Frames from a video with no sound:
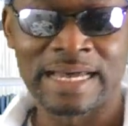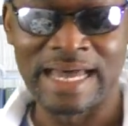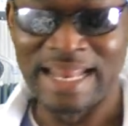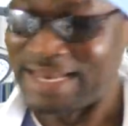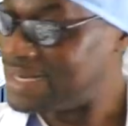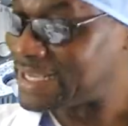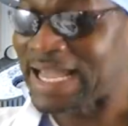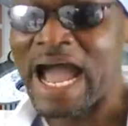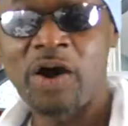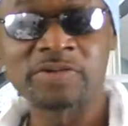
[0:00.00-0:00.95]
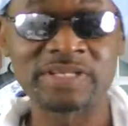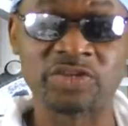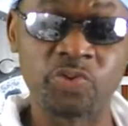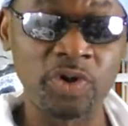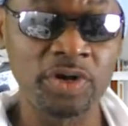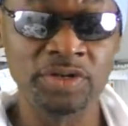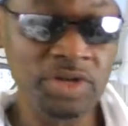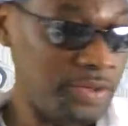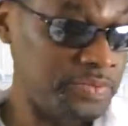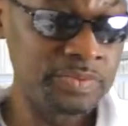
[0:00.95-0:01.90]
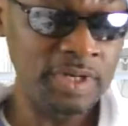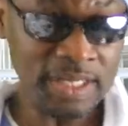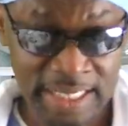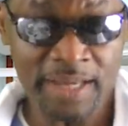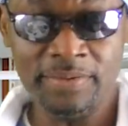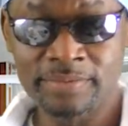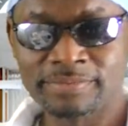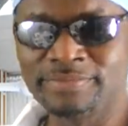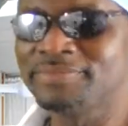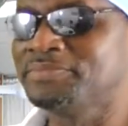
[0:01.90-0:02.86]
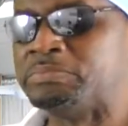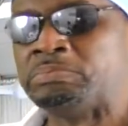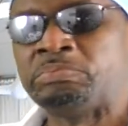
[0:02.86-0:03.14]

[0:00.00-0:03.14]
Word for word: and the cows at war. No, well, yeah. Hmm.